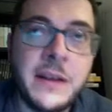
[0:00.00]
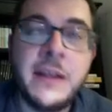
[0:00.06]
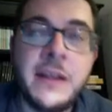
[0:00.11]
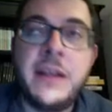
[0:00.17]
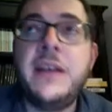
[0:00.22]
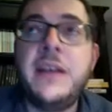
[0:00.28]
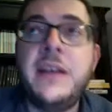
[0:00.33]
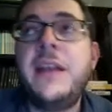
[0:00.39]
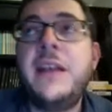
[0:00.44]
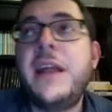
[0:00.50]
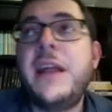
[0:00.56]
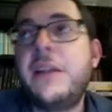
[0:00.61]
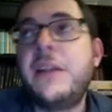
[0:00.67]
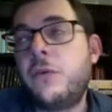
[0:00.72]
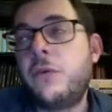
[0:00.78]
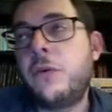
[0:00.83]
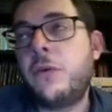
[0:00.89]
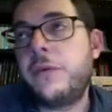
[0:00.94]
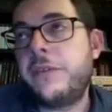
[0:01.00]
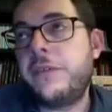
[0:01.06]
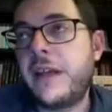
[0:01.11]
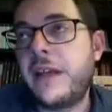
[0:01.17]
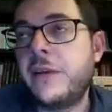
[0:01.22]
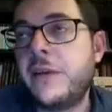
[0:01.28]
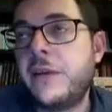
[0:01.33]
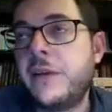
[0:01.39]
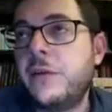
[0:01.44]
In a natural
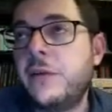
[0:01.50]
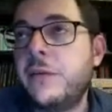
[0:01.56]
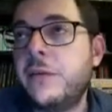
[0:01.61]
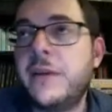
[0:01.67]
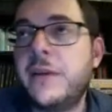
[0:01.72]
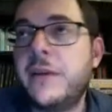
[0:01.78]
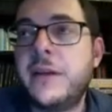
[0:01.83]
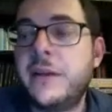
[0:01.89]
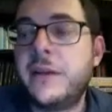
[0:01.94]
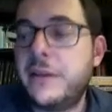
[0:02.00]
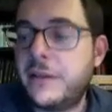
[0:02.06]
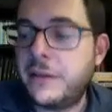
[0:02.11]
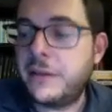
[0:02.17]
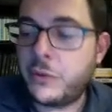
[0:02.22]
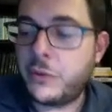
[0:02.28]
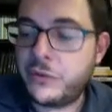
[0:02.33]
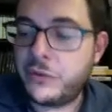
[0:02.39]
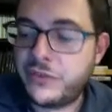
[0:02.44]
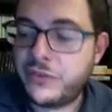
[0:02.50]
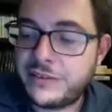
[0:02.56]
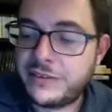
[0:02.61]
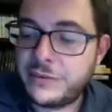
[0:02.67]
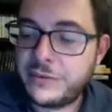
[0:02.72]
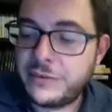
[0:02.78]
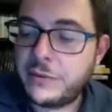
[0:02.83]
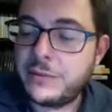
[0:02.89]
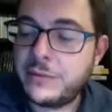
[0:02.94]
cycle, uh, the
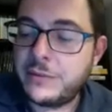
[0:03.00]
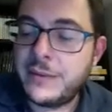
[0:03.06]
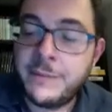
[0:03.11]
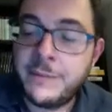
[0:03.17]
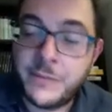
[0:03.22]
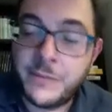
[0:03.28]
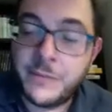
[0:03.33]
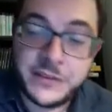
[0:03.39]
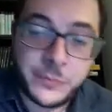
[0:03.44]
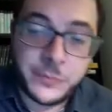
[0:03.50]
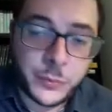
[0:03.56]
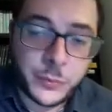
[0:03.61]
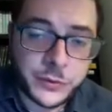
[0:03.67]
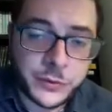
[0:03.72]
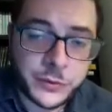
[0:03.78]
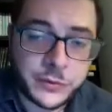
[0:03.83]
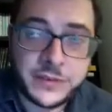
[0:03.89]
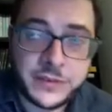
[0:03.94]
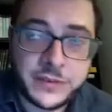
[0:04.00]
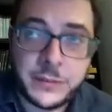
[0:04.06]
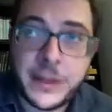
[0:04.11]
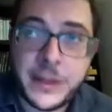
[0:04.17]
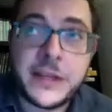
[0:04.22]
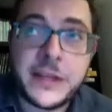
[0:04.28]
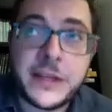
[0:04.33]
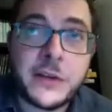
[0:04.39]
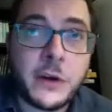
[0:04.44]
progesterone is produced by
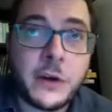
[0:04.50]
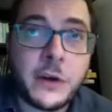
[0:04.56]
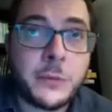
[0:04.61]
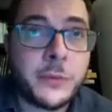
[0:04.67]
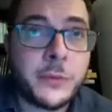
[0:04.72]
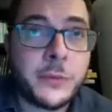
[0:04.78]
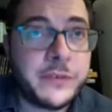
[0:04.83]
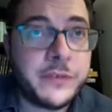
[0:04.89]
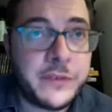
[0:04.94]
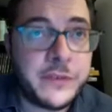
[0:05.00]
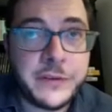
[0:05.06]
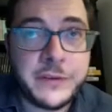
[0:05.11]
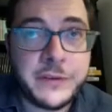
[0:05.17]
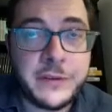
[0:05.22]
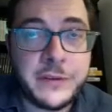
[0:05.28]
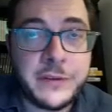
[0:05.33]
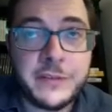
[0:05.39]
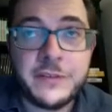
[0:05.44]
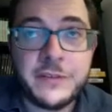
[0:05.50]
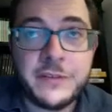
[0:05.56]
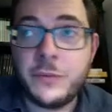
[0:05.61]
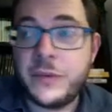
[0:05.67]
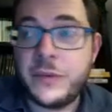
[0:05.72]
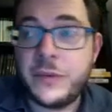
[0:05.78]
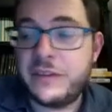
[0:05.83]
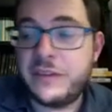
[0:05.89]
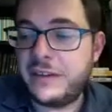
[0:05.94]
the corpus luteum,
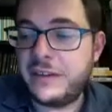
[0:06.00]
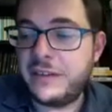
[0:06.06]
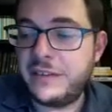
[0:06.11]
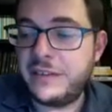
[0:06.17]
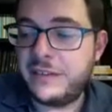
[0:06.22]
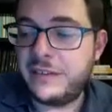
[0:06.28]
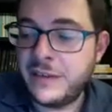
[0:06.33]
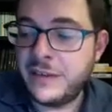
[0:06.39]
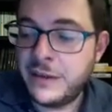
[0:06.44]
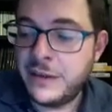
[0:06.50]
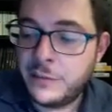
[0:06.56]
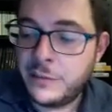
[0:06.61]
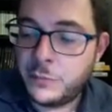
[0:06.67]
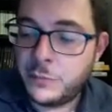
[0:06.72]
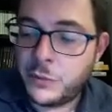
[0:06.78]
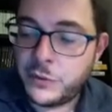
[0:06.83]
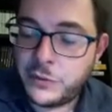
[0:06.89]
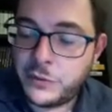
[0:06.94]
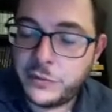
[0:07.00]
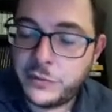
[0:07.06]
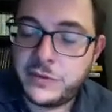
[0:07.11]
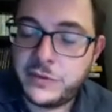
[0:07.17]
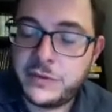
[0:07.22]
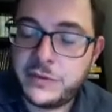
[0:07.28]
which is produced,